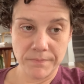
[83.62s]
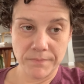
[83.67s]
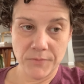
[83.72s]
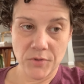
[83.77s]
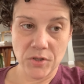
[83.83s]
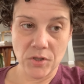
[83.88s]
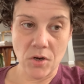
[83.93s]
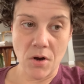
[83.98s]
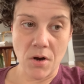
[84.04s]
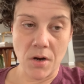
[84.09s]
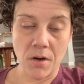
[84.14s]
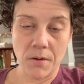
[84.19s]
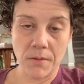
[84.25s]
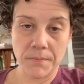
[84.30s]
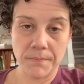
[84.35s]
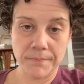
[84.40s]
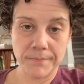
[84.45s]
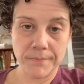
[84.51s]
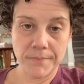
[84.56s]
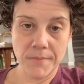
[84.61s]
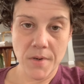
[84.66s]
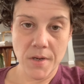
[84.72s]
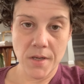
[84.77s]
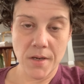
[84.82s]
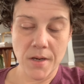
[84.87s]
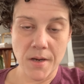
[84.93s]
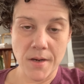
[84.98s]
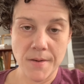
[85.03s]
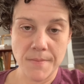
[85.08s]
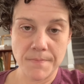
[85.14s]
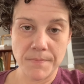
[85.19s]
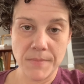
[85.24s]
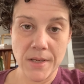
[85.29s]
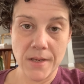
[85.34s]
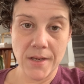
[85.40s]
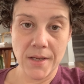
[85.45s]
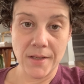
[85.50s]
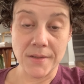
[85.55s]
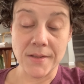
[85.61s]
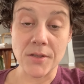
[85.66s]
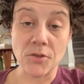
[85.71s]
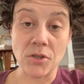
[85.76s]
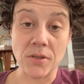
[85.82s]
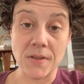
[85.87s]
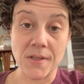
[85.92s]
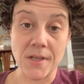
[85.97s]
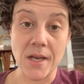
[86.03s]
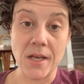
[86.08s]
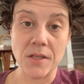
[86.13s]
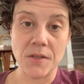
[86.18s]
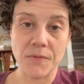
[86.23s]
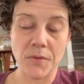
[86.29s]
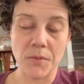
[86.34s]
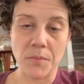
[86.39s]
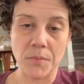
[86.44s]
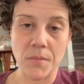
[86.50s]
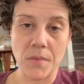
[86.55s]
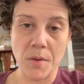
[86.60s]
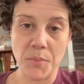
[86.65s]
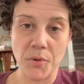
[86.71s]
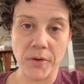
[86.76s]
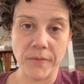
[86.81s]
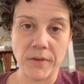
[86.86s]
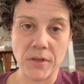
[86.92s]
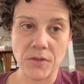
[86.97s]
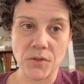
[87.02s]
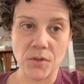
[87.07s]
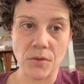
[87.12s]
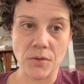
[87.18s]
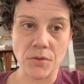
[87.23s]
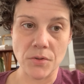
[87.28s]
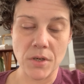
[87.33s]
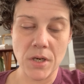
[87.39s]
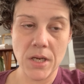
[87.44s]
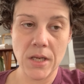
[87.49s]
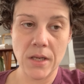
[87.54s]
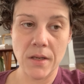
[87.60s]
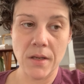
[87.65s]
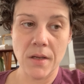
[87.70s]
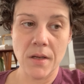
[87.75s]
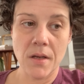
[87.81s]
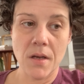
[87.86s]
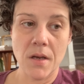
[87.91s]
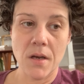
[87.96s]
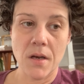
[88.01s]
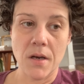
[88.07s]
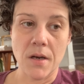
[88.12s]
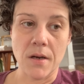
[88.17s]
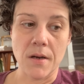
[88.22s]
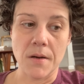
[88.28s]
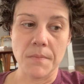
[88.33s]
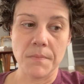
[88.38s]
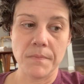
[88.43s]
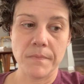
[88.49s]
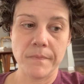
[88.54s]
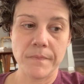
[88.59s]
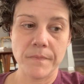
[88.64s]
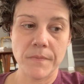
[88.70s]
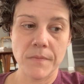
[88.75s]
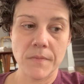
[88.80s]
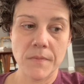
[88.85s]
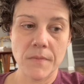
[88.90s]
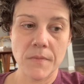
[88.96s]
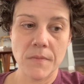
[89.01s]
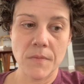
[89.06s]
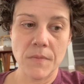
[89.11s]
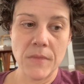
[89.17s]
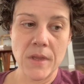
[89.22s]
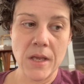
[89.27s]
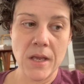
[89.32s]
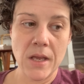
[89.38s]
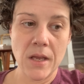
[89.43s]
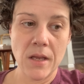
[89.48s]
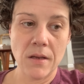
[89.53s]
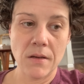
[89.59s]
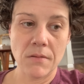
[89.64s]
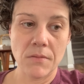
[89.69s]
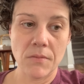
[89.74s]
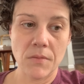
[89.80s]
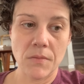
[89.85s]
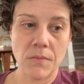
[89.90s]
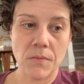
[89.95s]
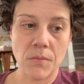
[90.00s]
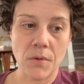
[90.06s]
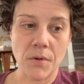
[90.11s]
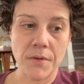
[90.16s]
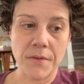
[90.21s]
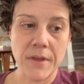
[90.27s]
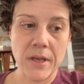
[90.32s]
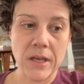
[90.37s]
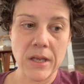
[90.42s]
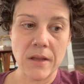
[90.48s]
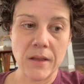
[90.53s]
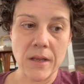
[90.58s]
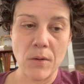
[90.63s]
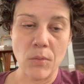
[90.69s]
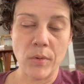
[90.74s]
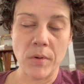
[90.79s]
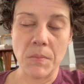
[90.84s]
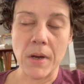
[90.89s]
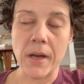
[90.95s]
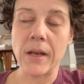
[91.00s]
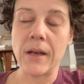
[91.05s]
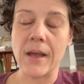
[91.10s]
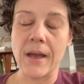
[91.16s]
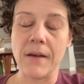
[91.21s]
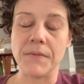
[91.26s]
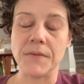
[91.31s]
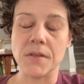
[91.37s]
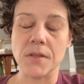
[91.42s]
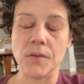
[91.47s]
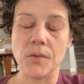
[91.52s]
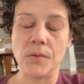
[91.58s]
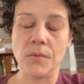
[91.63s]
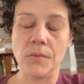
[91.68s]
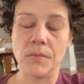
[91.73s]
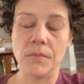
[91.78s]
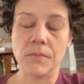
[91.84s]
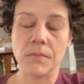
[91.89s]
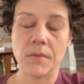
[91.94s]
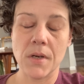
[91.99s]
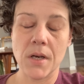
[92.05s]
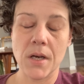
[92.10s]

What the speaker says: scar incision sites from a previous surgery. They were thinking they might have to